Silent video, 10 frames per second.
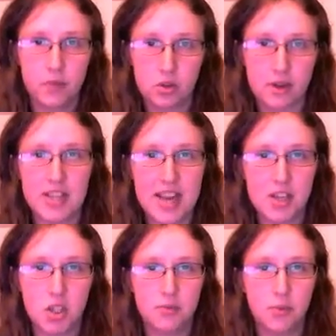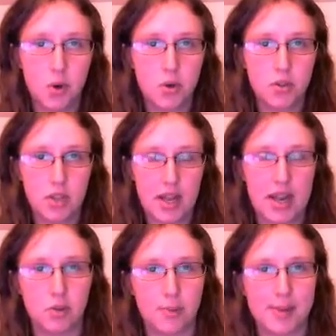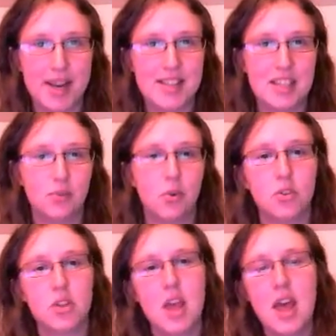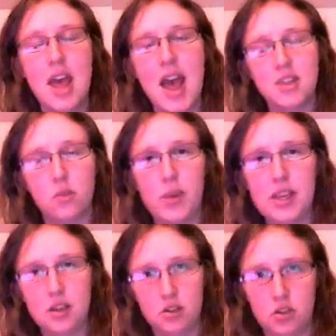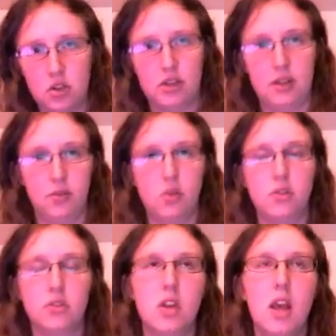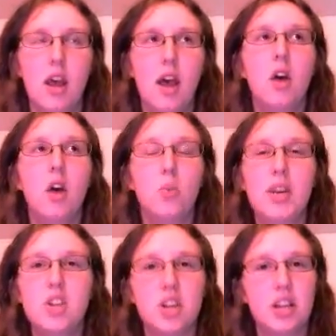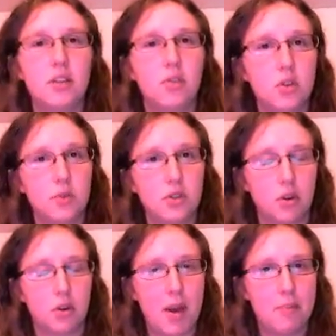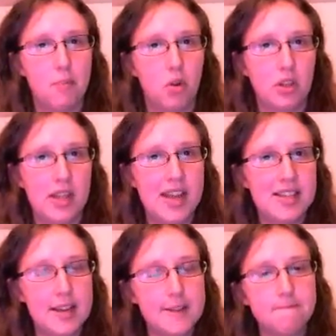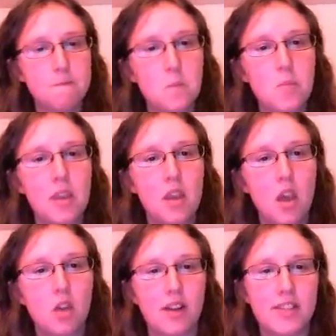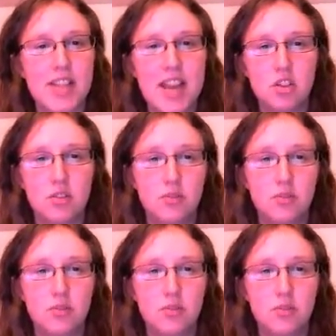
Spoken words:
gravitational force, electromagnetic force, and the weak nuclear force. Weak nuclear force we'll talk about more later. Gravitational